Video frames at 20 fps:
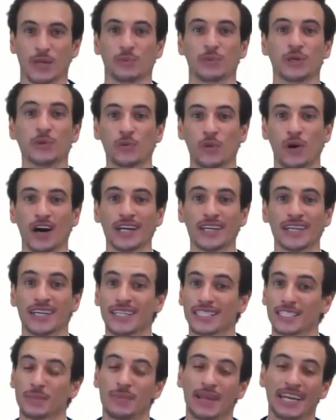And we want
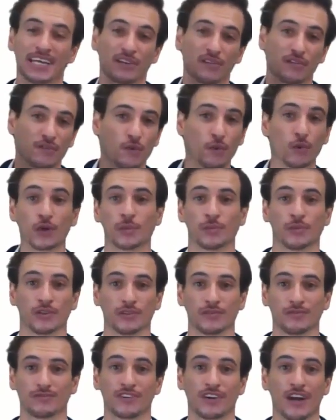to make it
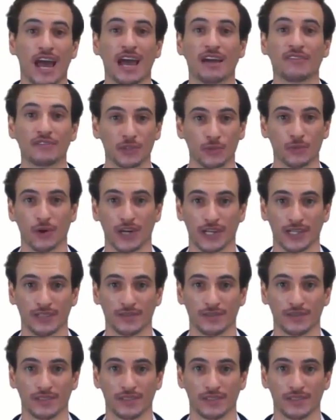affordable for everyone.